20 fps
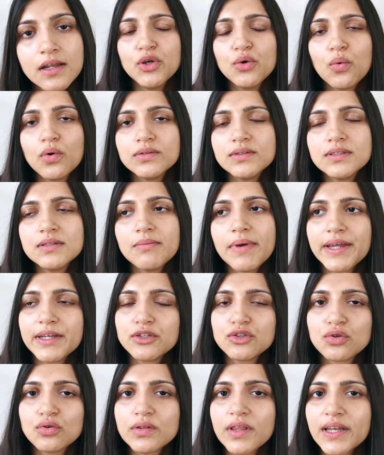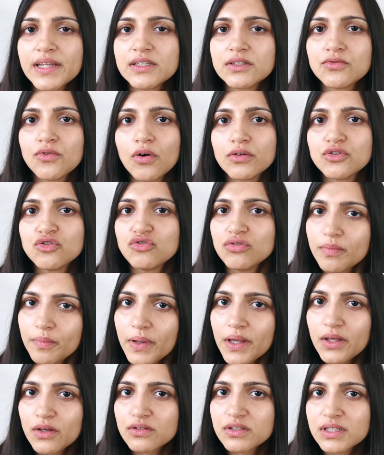You want to make sure that it's not
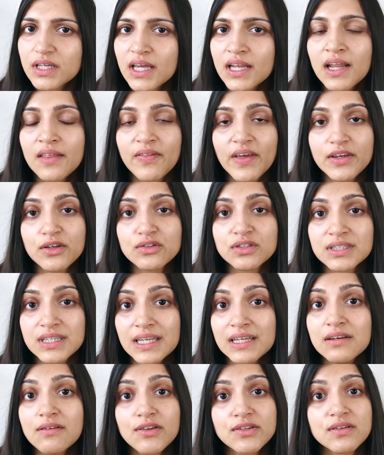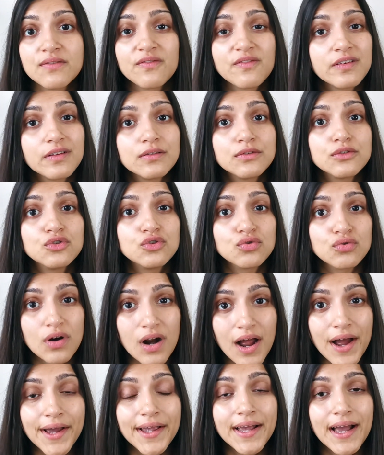stripping your skin and that your skin doesn't feel
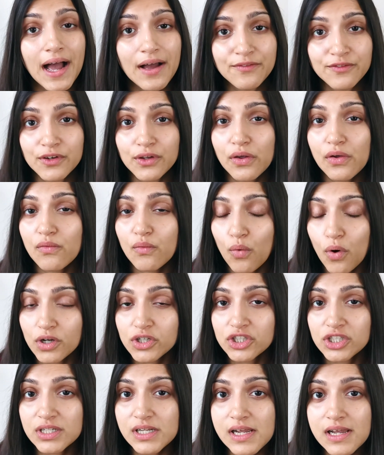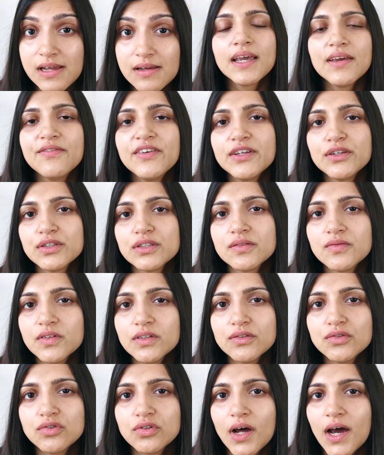dry after you've washed it. If it does
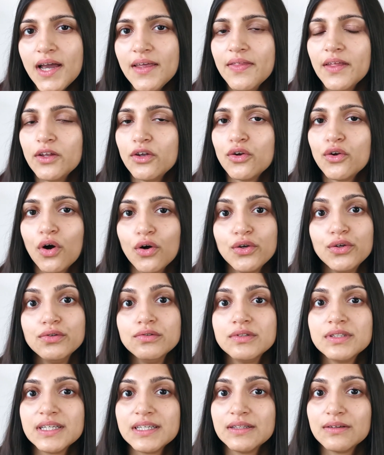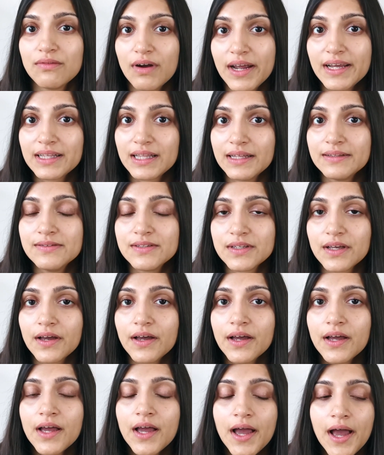feel dry, then you're not using the right
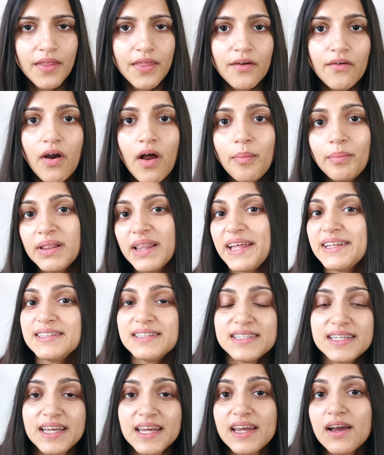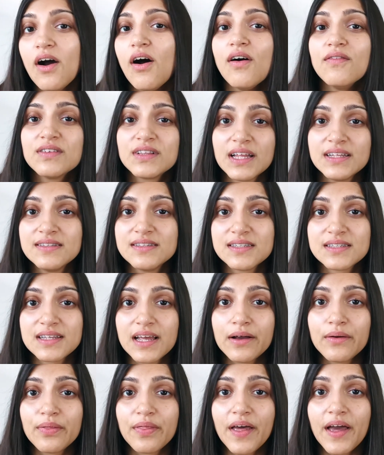cleanser. There are plenty of cleansers
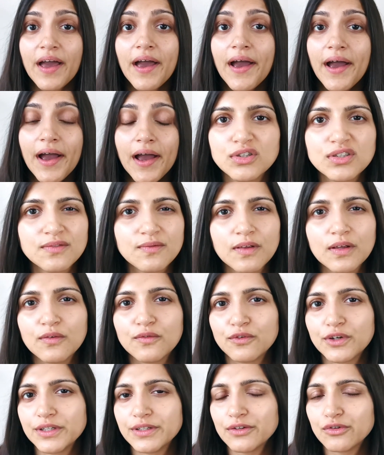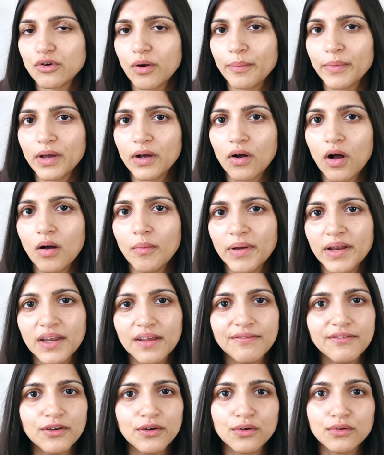out there. Just feel free to drop me a comment
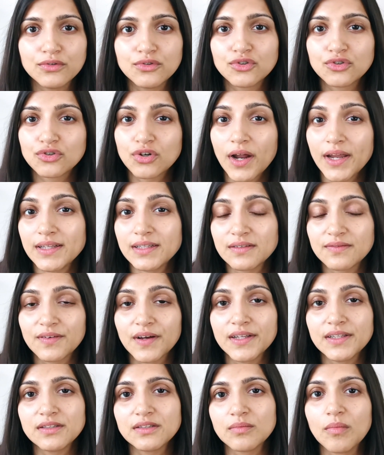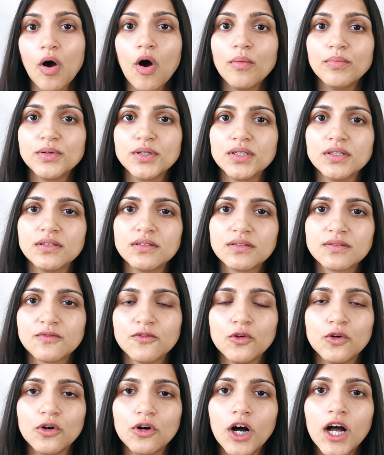if you're trying to find some options
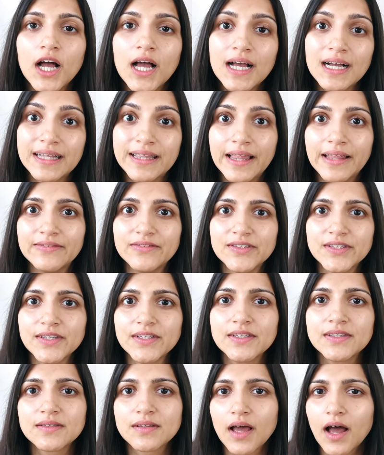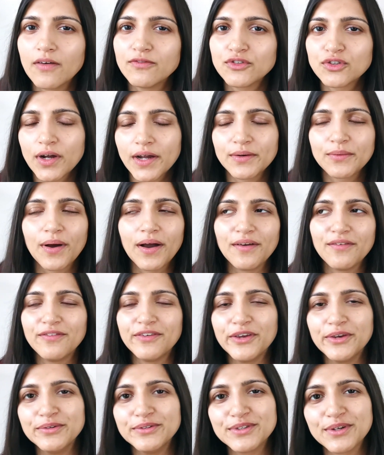for cleansers. I've tried quite a
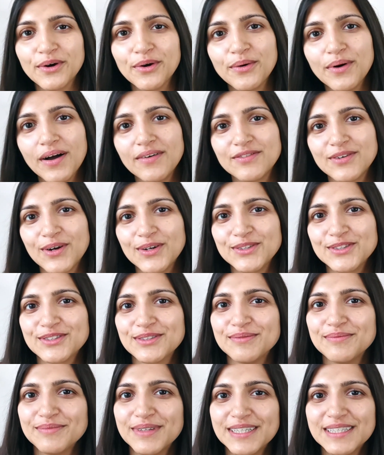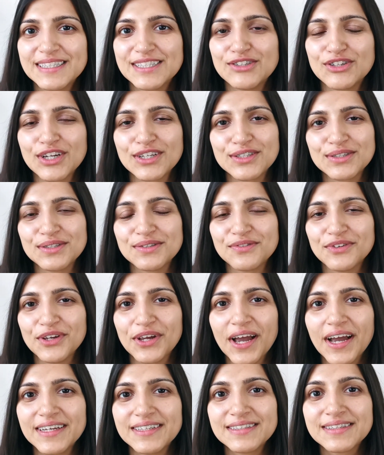few, so I've got some suggestions for you
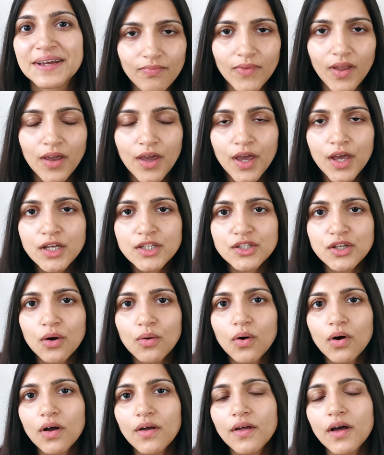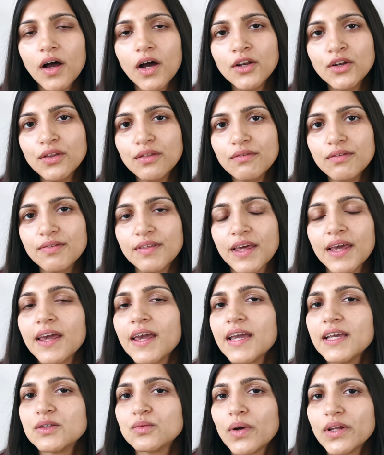guys. So another thing
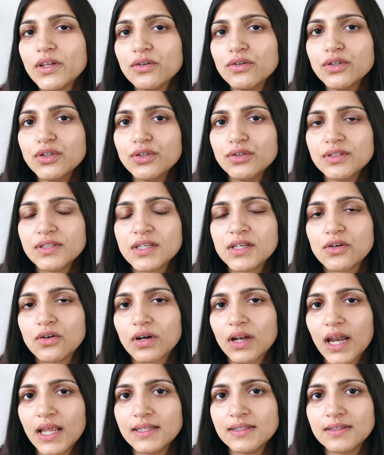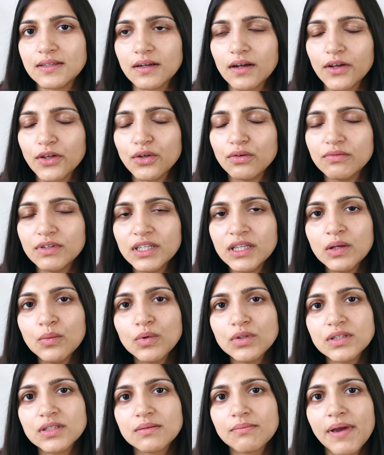is when you're using your cleanser, you really
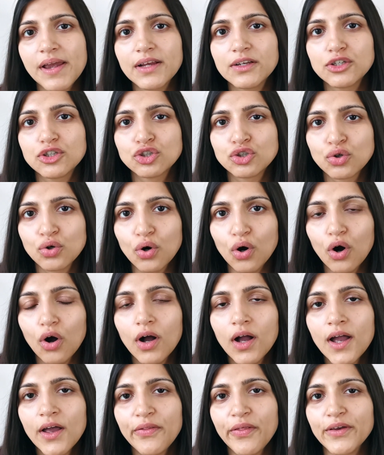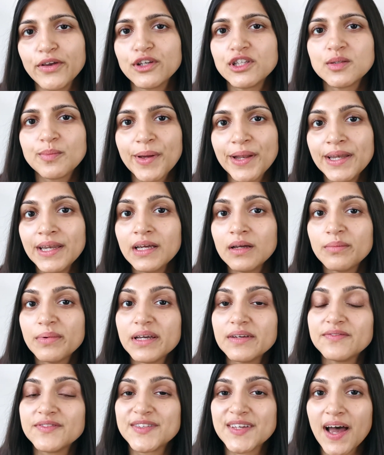want to make sure that you're spending a bit
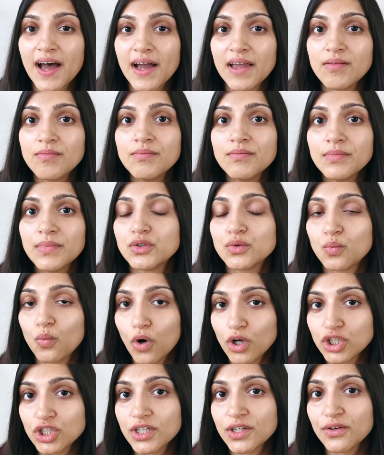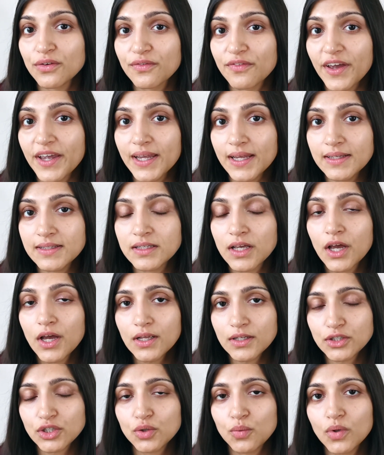of time to washing your face.
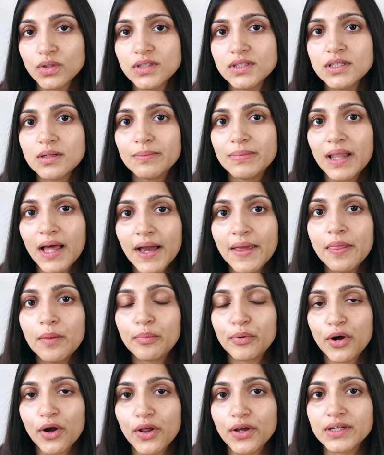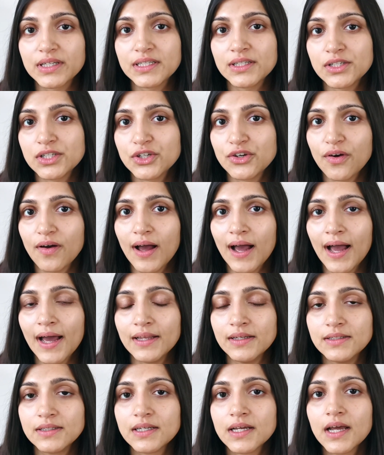So you want to apply the product into your
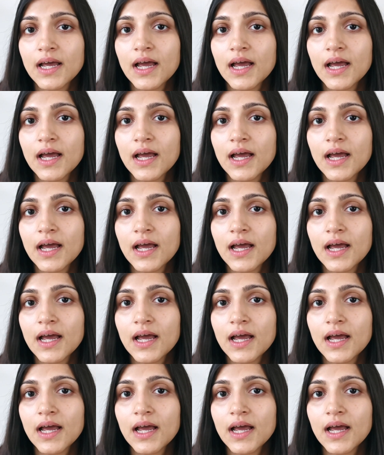hand,